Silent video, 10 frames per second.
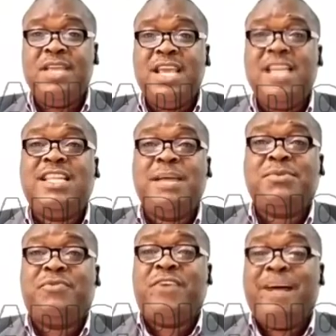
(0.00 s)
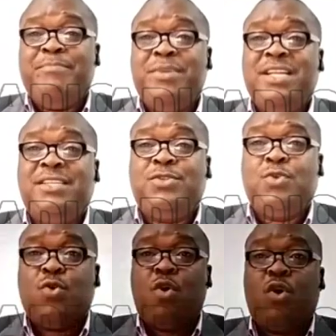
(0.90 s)
in terms of our ability to
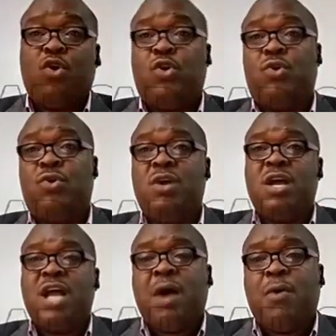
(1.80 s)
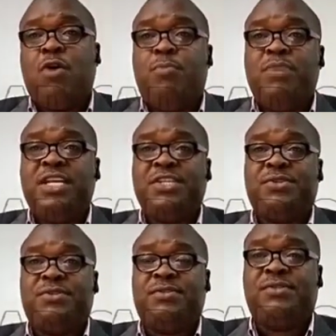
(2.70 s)
honor our obligations.